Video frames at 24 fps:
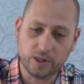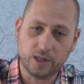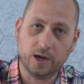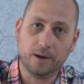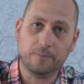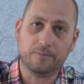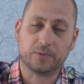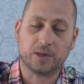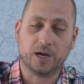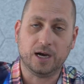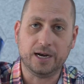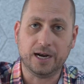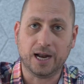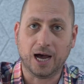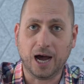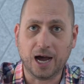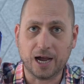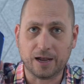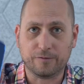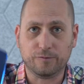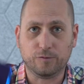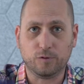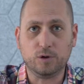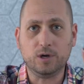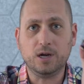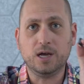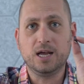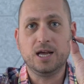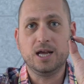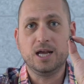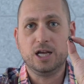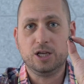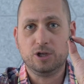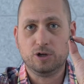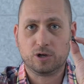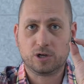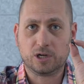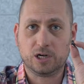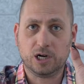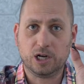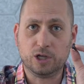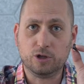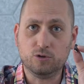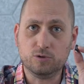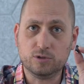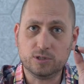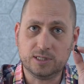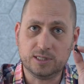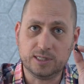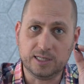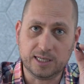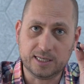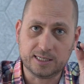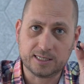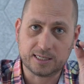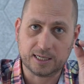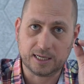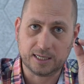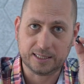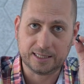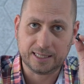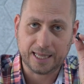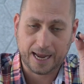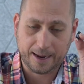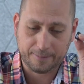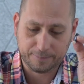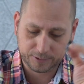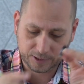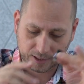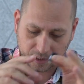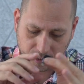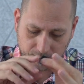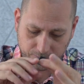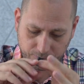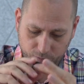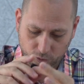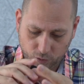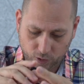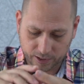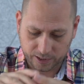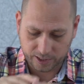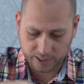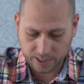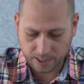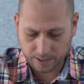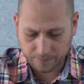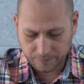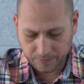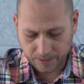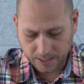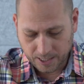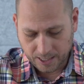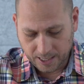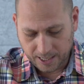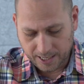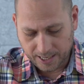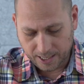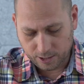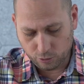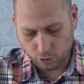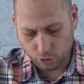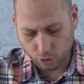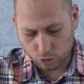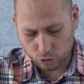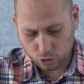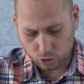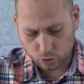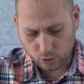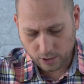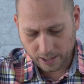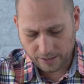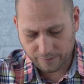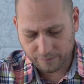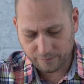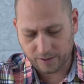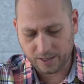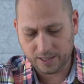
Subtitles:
an iPhone, you're going to use this adapter right here. And we also have